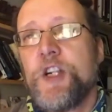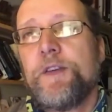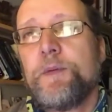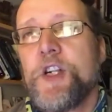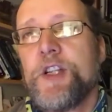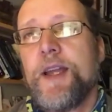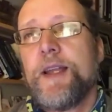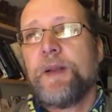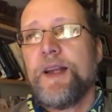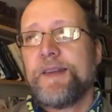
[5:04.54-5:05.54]
which have taken
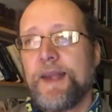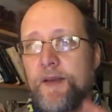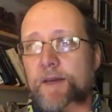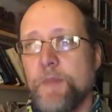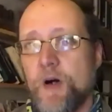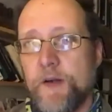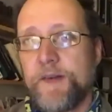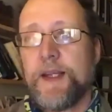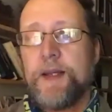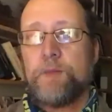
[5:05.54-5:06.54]
place against
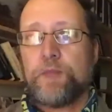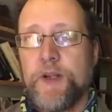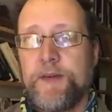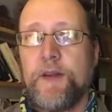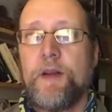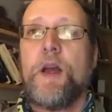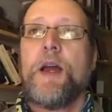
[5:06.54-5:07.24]
masking in Britain